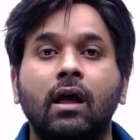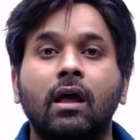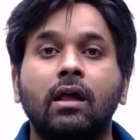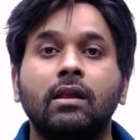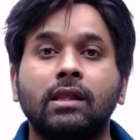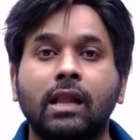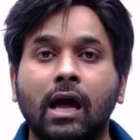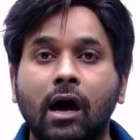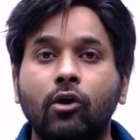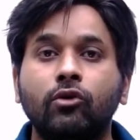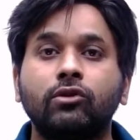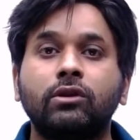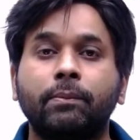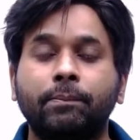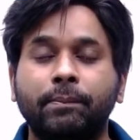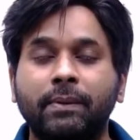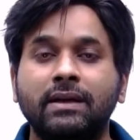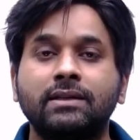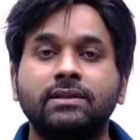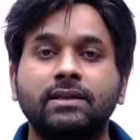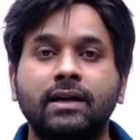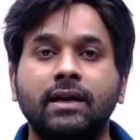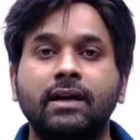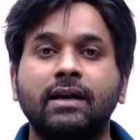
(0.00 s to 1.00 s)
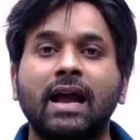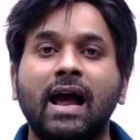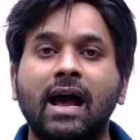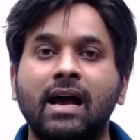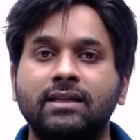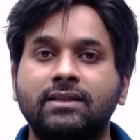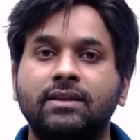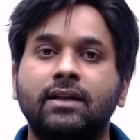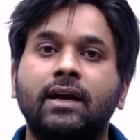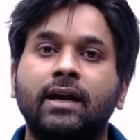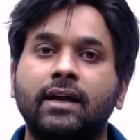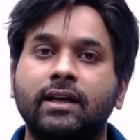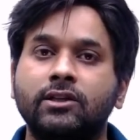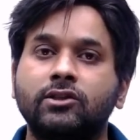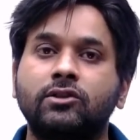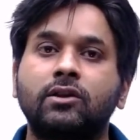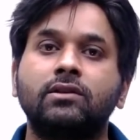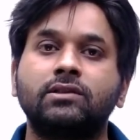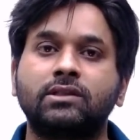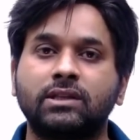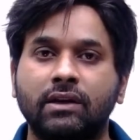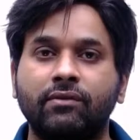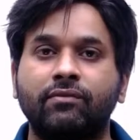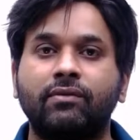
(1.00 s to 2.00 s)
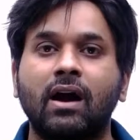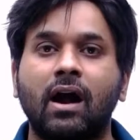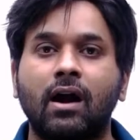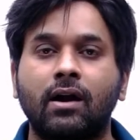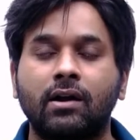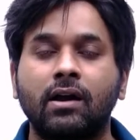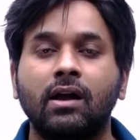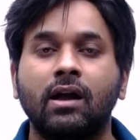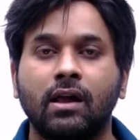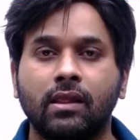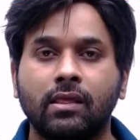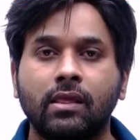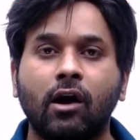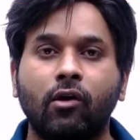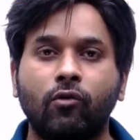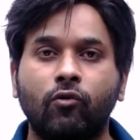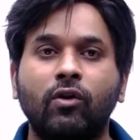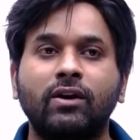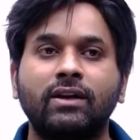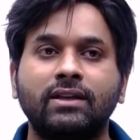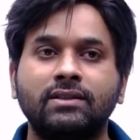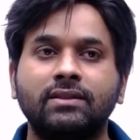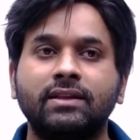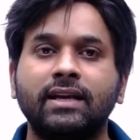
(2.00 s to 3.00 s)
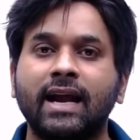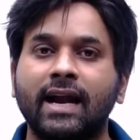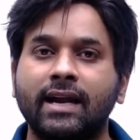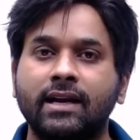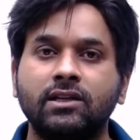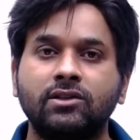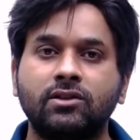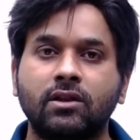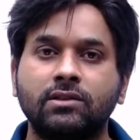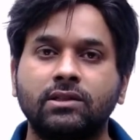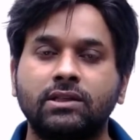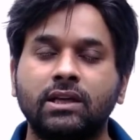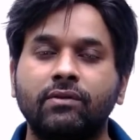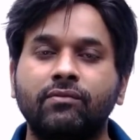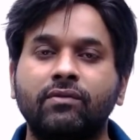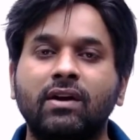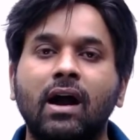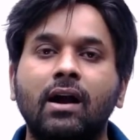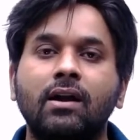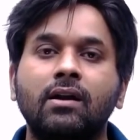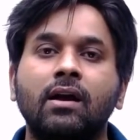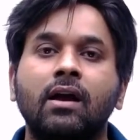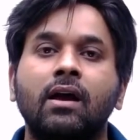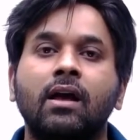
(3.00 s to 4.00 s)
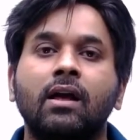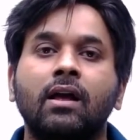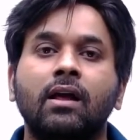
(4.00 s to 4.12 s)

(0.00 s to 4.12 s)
Now the President has an additional safeguard. Now what is the additional safeguard?